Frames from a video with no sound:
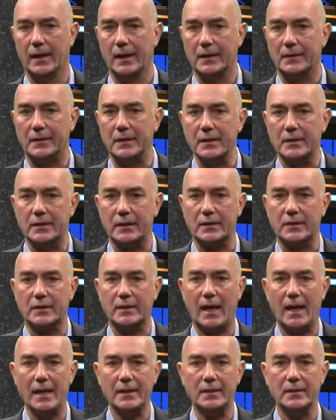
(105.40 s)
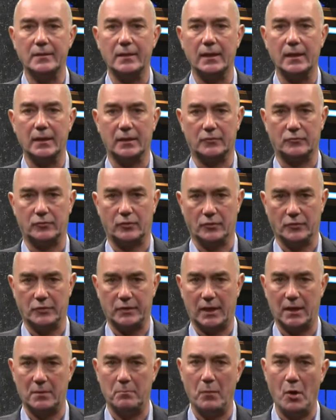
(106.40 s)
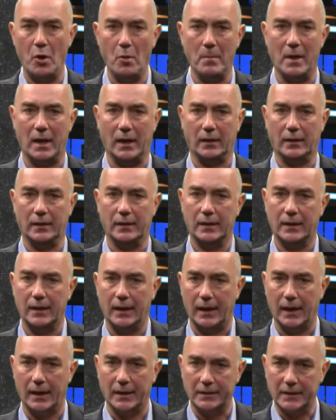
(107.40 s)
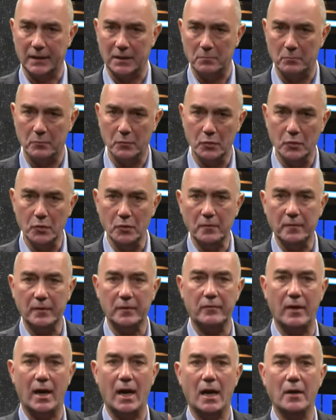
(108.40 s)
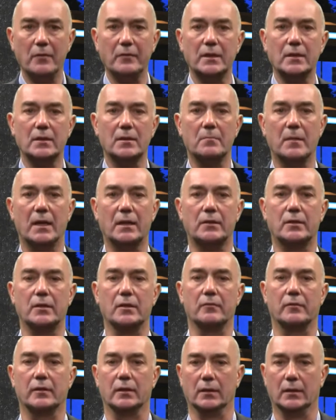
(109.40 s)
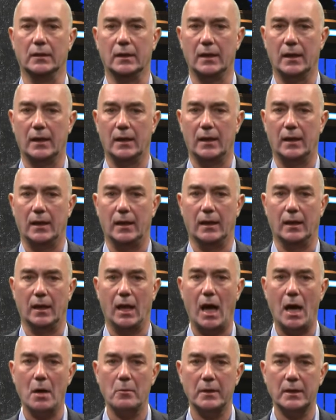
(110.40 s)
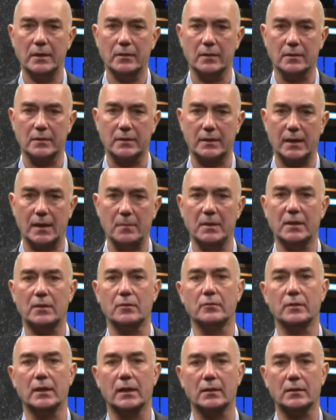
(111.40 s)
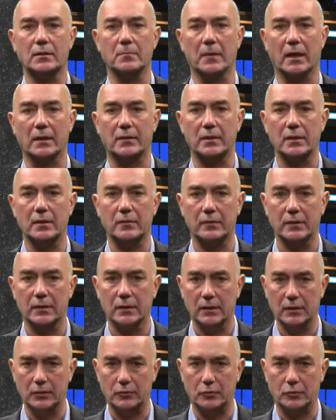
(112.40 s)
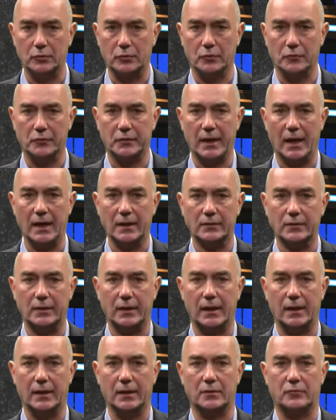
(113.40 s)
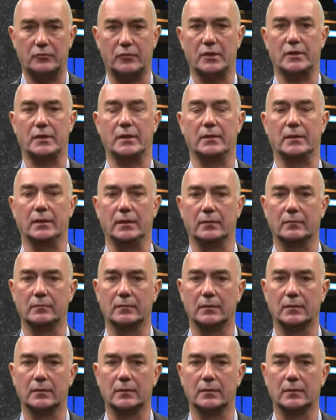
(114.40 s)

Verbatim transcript: These excited electrons are mobile and can move around in the material, allowing the semiconductor material to conduct electricity.